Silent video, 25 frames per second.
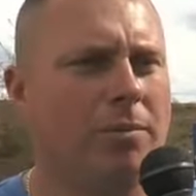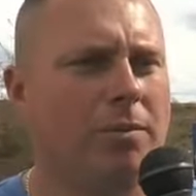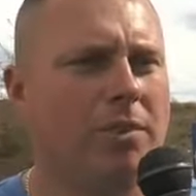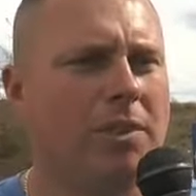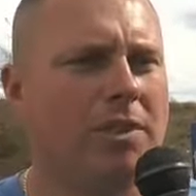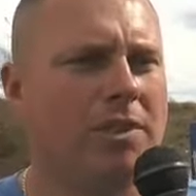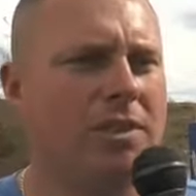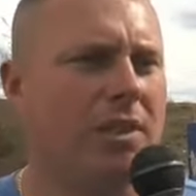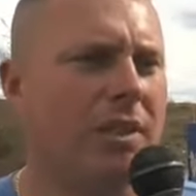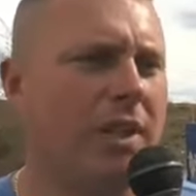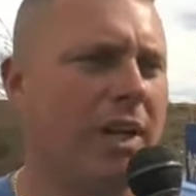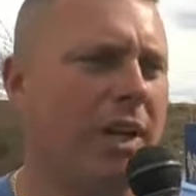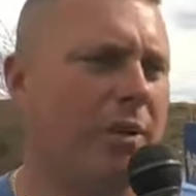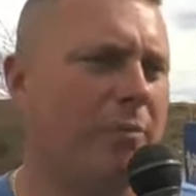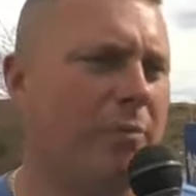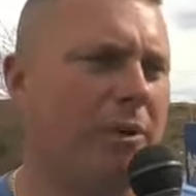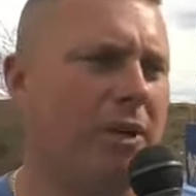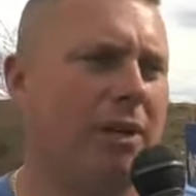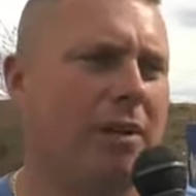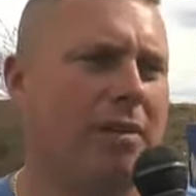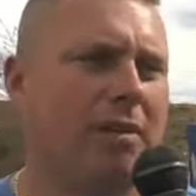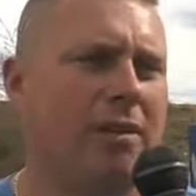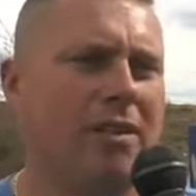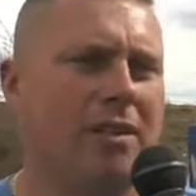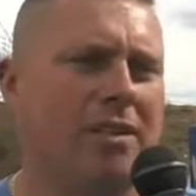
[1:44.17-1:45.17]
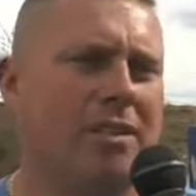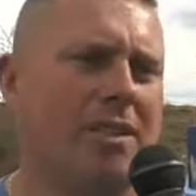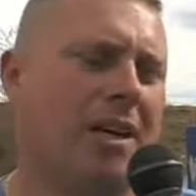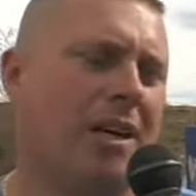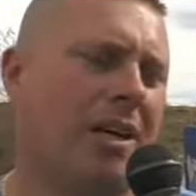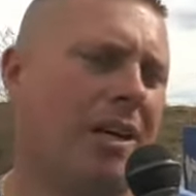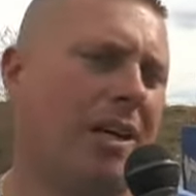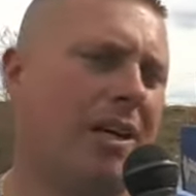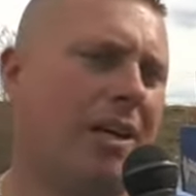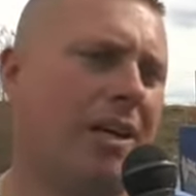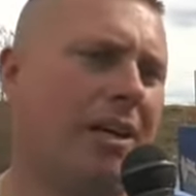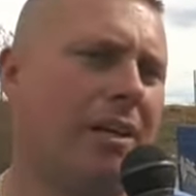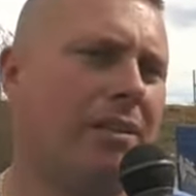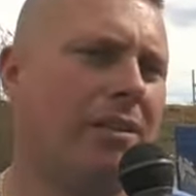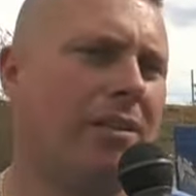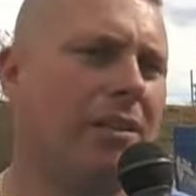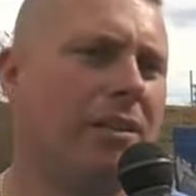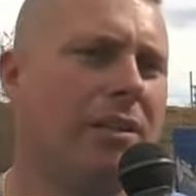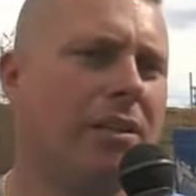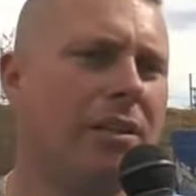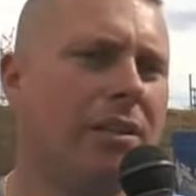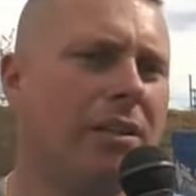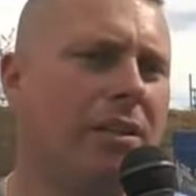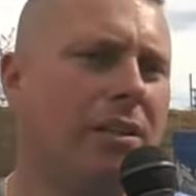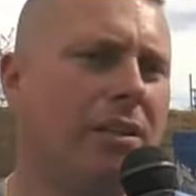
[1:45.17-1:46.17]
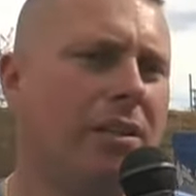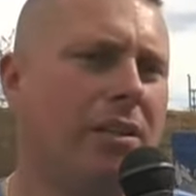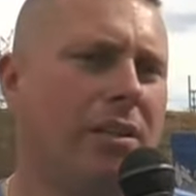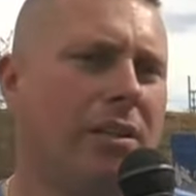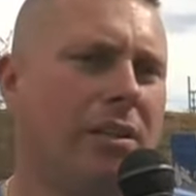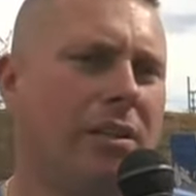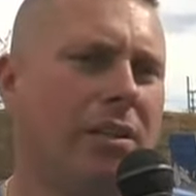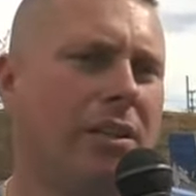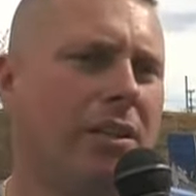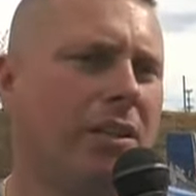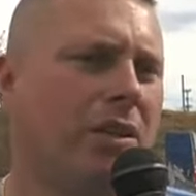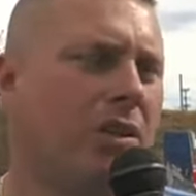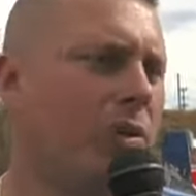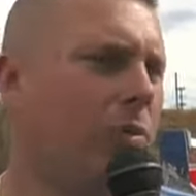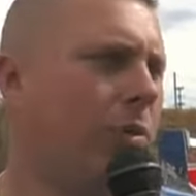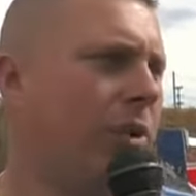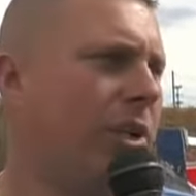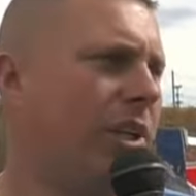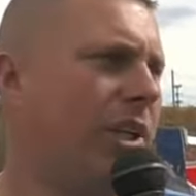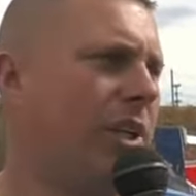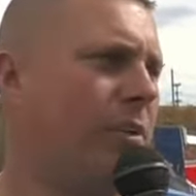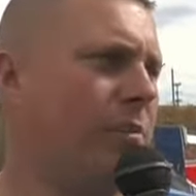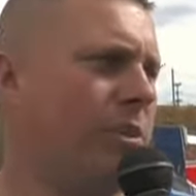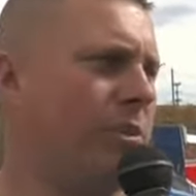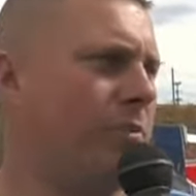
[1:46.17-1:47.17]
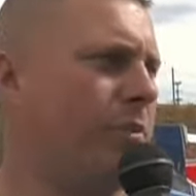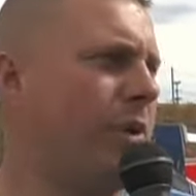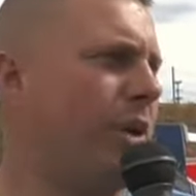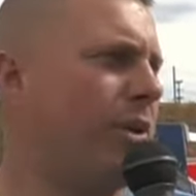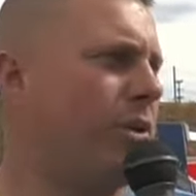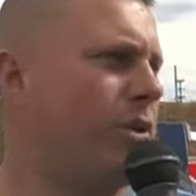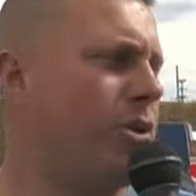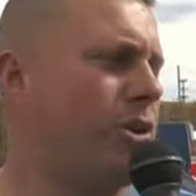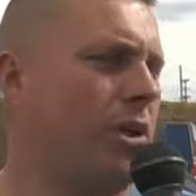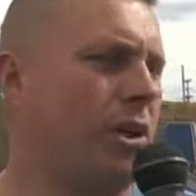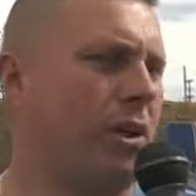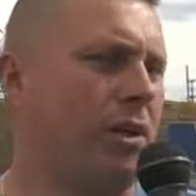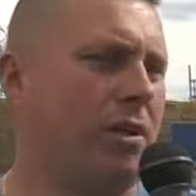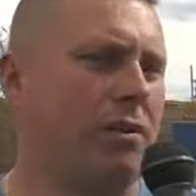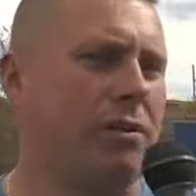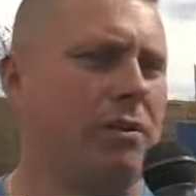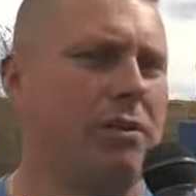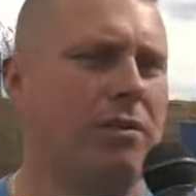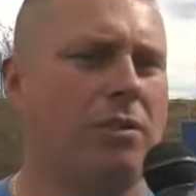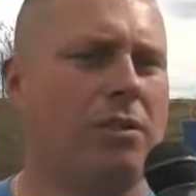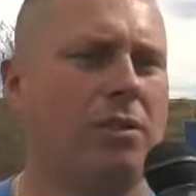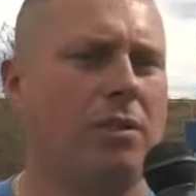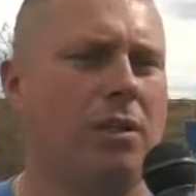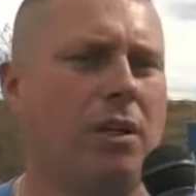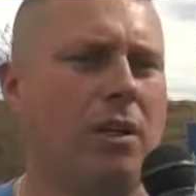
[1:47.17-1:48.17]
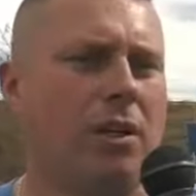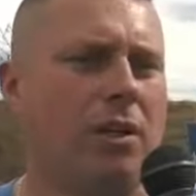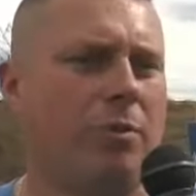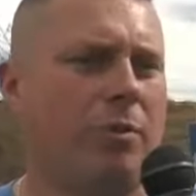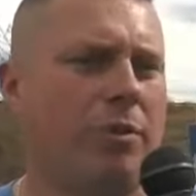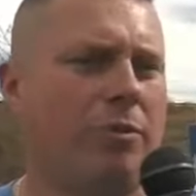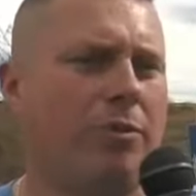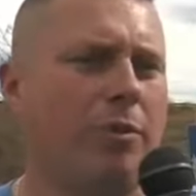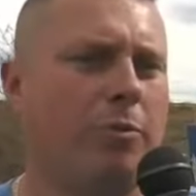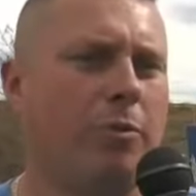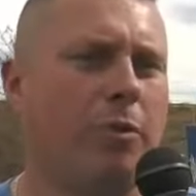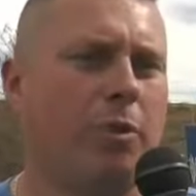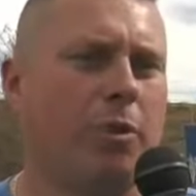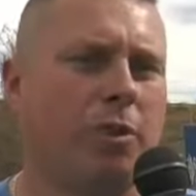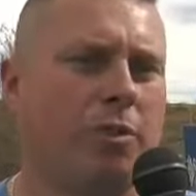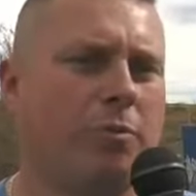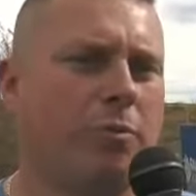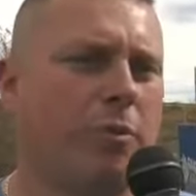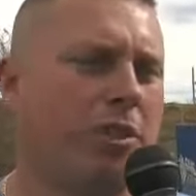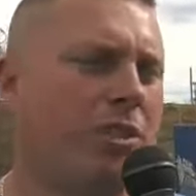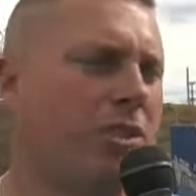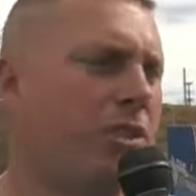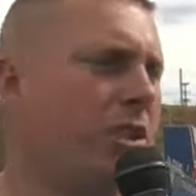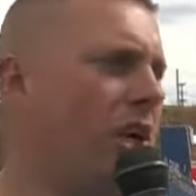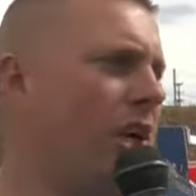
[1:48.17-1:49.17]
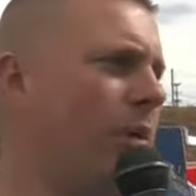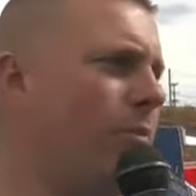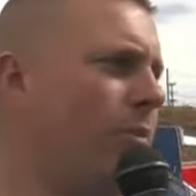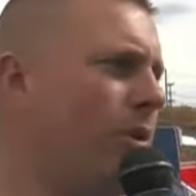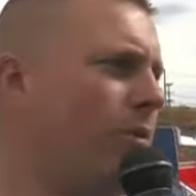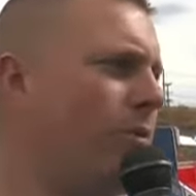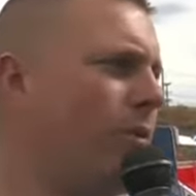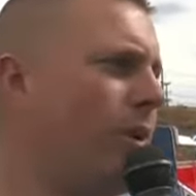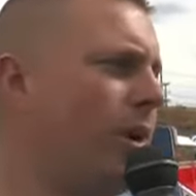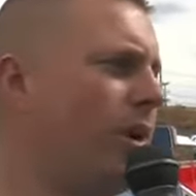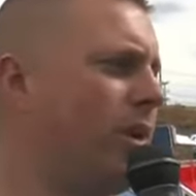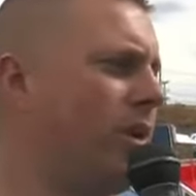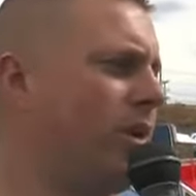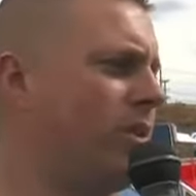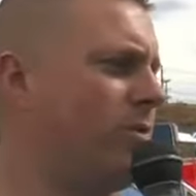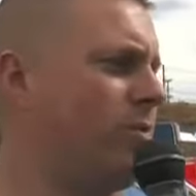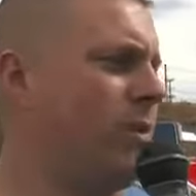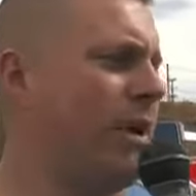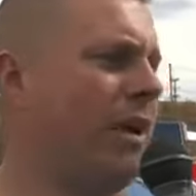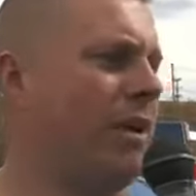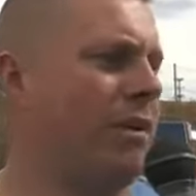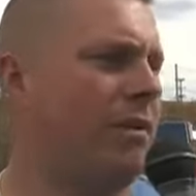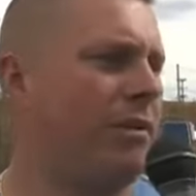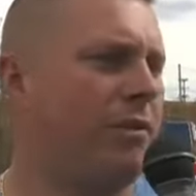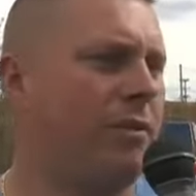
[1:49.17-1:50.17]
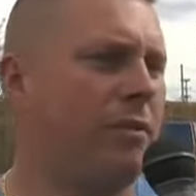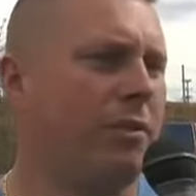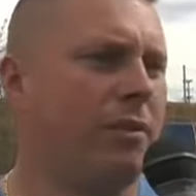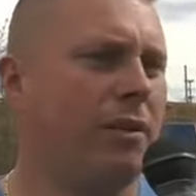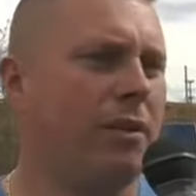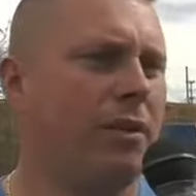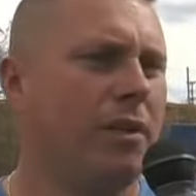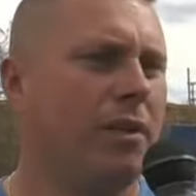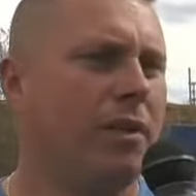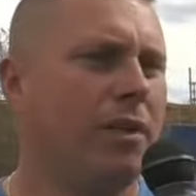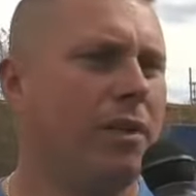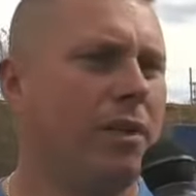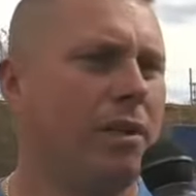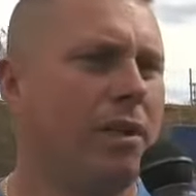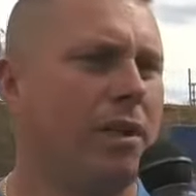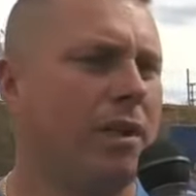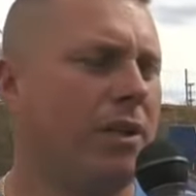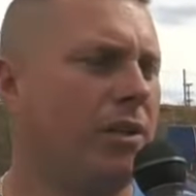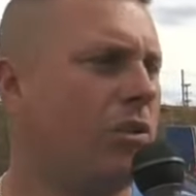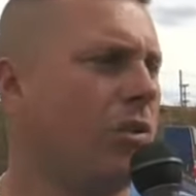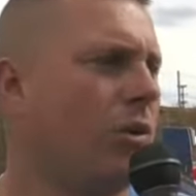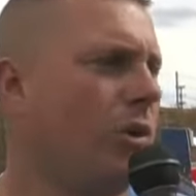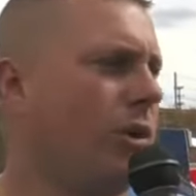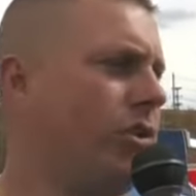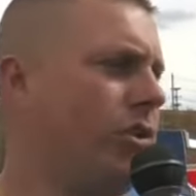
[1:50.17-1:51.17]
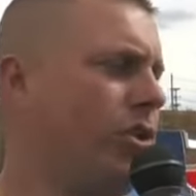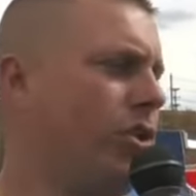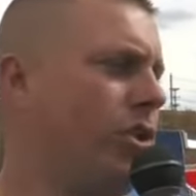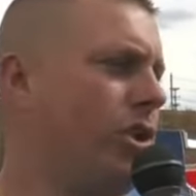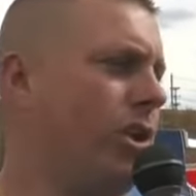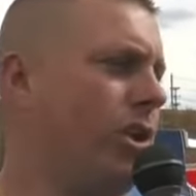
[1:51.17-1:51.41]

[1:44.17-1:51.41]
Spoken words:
He's a loudmouth. He's a hothead. He don't know when to keep his mouth shut. If he put as much time into running his mouth and talking